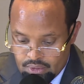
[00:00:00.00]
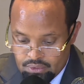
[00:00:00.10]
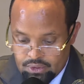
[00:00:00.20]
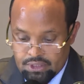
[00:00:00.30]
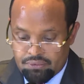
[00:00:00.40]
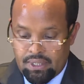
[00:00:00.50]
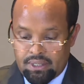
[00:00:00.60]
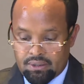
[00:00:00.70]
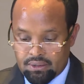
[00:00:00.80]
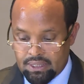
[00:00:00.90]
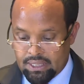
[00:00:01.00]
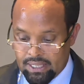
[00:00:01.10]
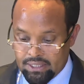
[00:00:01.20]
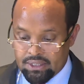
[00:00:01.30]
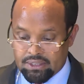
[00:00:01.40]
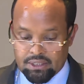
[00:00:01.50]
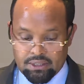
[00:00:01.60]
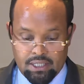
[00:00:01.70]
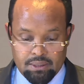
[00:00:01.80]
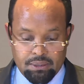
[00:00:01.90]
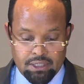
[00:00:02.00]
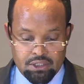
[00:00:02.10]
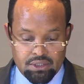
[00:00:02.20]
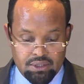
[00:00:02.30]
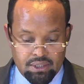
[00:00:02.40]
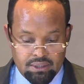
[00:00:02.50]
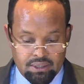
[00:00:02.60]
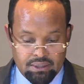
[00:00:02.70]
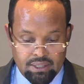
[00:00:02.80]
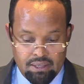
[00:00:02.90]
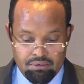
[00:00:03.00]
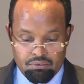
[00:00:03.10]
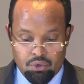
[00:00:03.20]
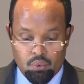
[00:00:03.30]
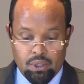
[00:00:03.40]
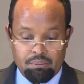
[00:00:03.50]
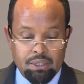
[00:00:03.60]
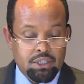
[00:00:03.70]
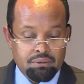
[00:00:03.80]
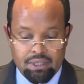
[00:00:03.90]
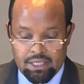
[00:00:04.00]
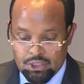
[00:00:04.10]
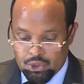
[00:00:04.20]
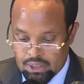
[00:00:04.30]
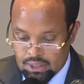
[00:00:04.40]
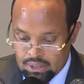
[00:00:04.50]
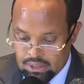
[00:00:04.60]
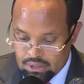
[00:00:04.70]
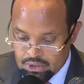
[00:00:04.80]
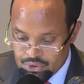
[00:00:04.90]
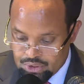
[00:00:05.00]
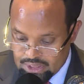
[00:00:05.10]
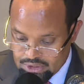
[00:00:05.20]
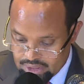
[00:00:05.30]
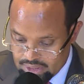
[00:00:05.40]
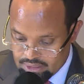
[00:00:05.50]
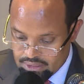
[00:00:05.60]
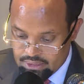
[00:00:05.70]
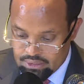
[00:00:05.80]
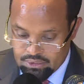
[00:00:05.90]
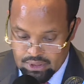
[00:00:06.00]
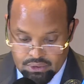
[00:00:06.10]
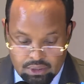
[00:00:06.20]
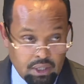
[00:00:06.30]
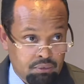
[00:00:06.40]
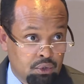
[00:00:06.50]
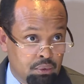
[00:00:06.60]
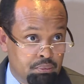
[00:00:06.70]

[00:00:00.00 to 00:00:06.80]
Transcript: Thus far, encouraging success has been registered in driving forward major financial, structural, sectoral reform